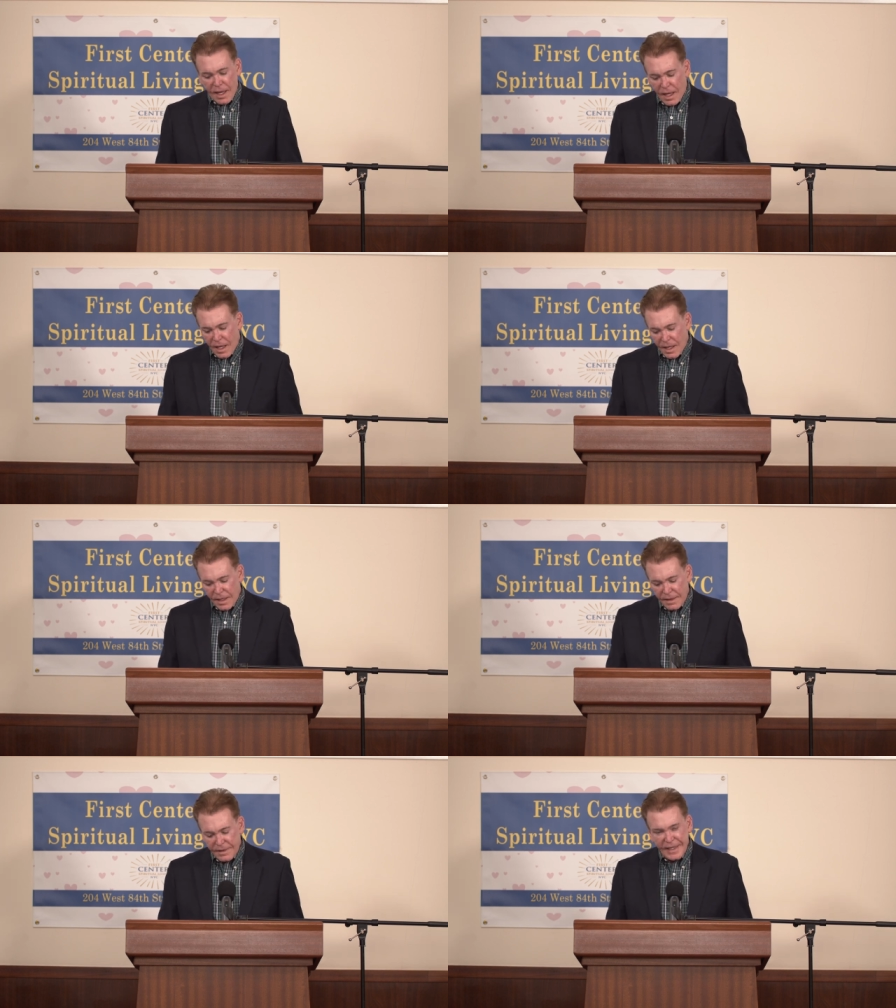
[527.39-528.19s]
Uh,
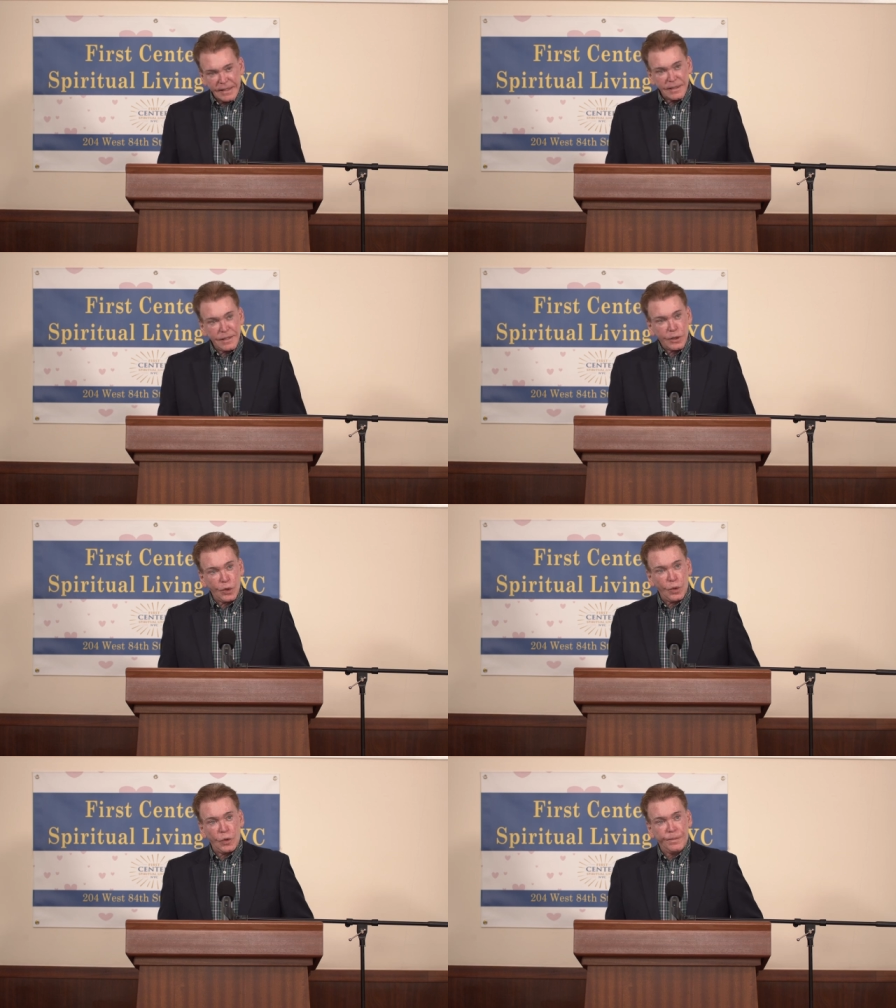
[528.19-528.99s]
that's the
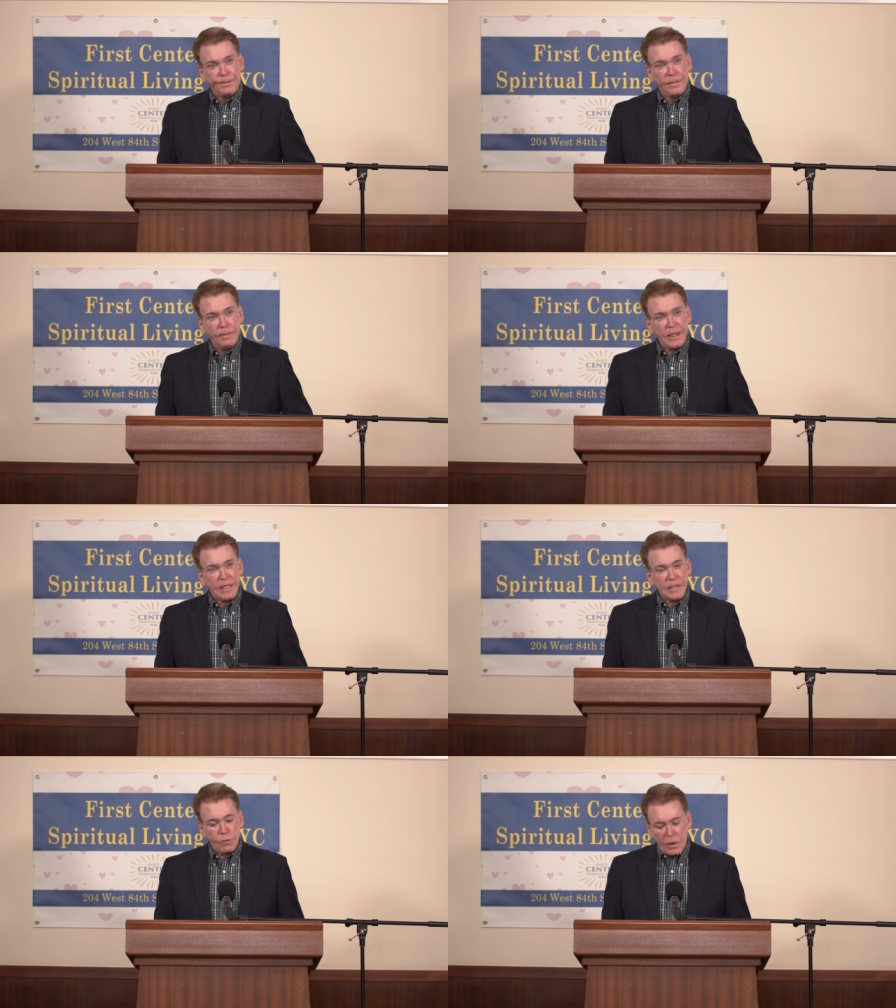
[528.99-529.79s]
goal.
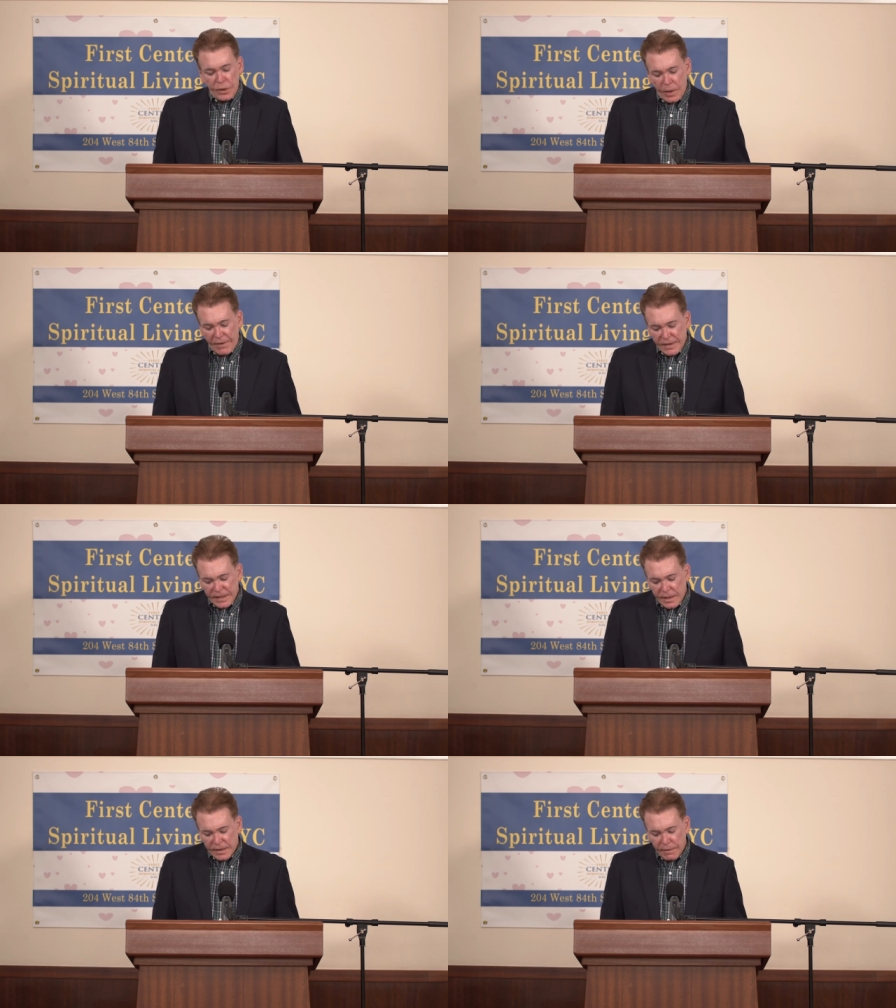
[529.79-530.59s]
Because when you have a
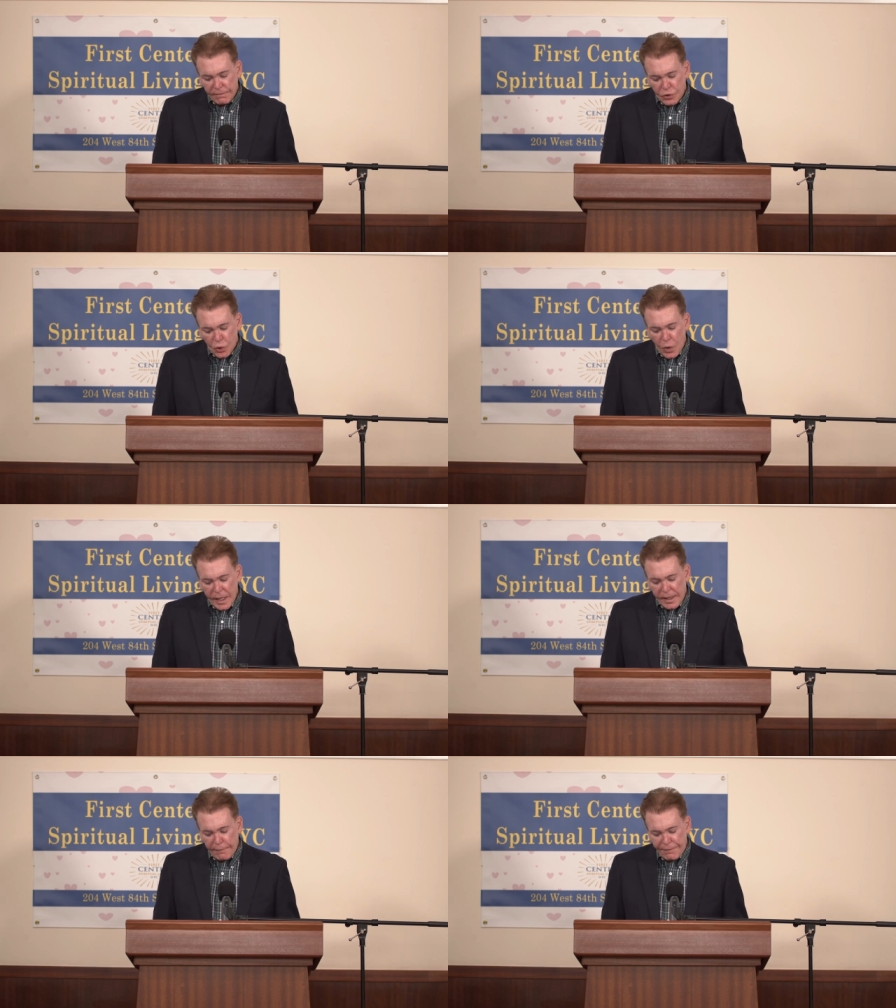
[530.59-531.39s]
sense of
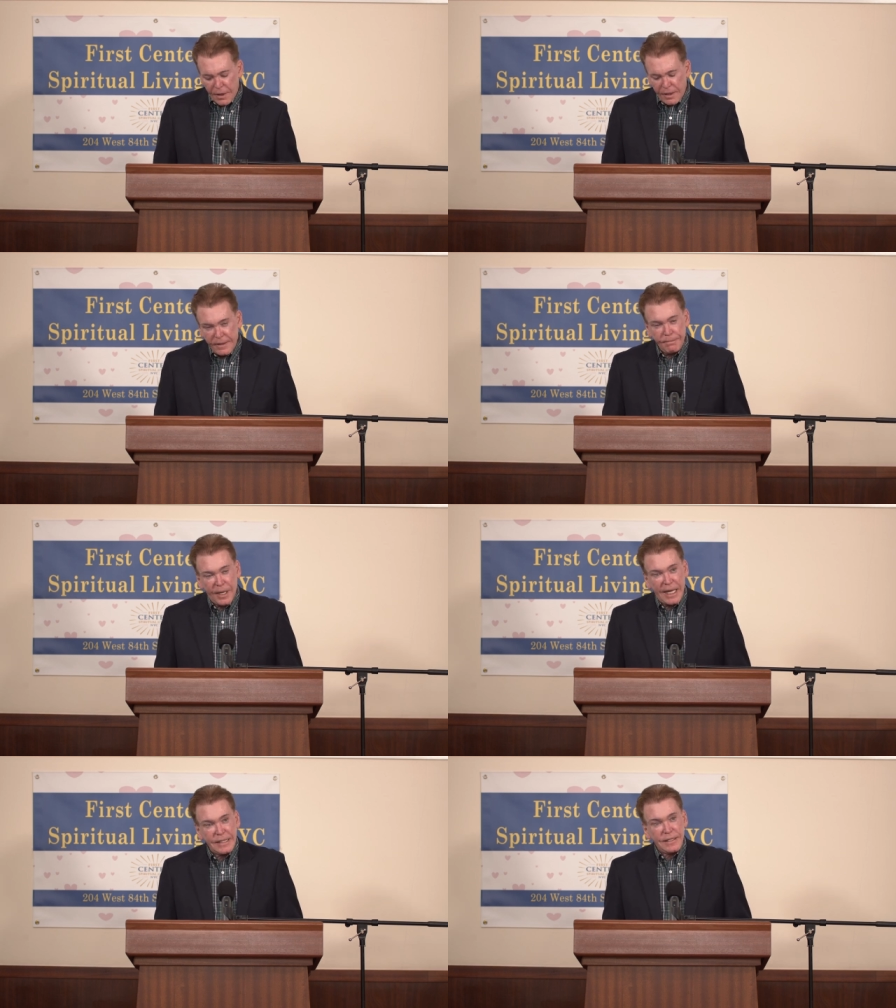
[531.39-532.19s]
joy and fun and
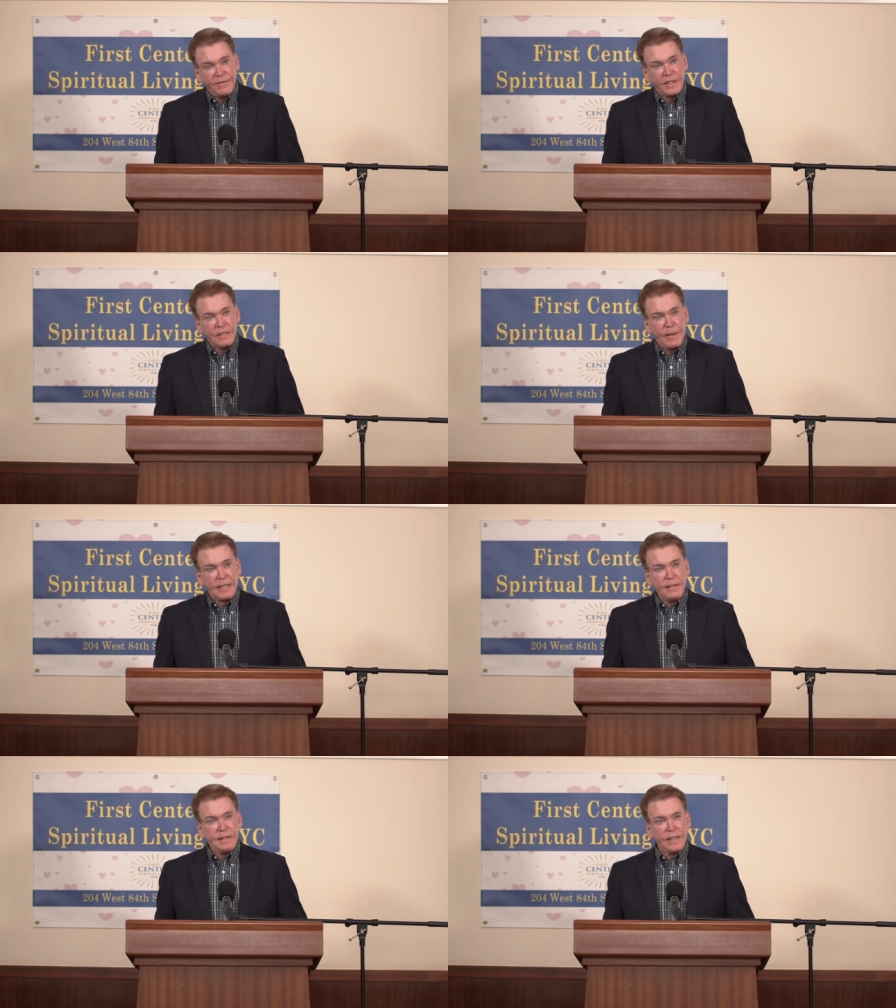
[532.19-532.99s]
positive
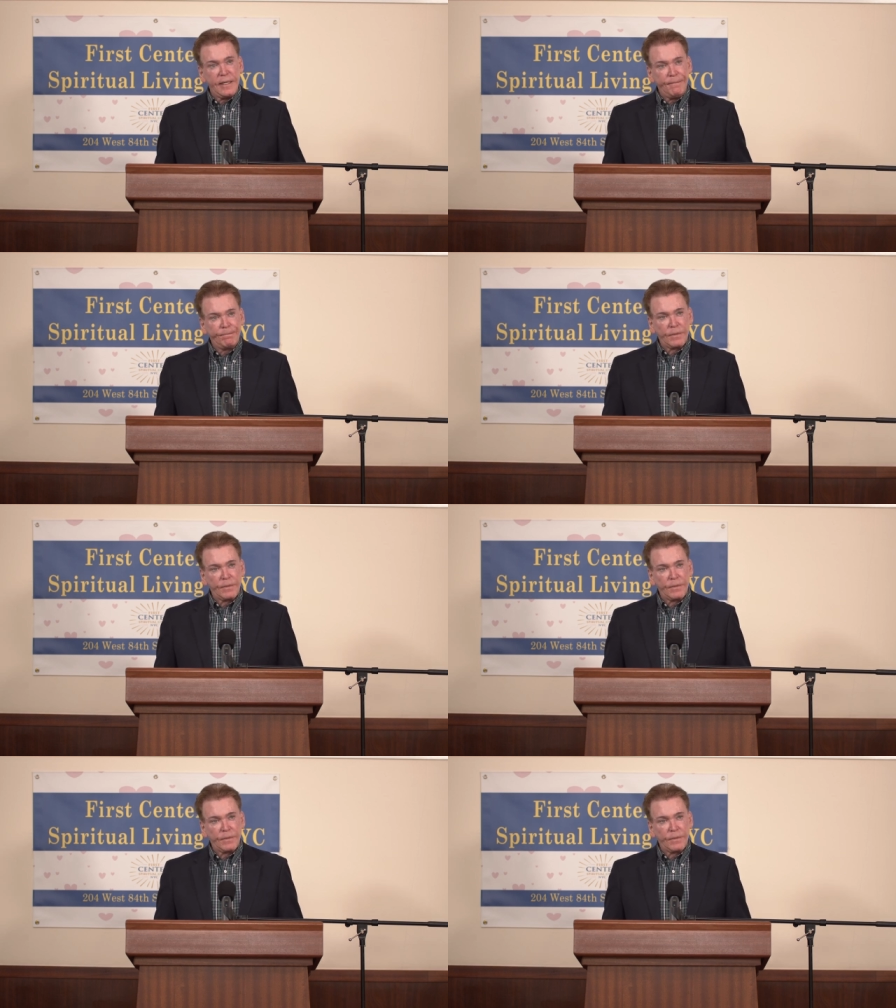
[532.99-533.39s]
expectancy,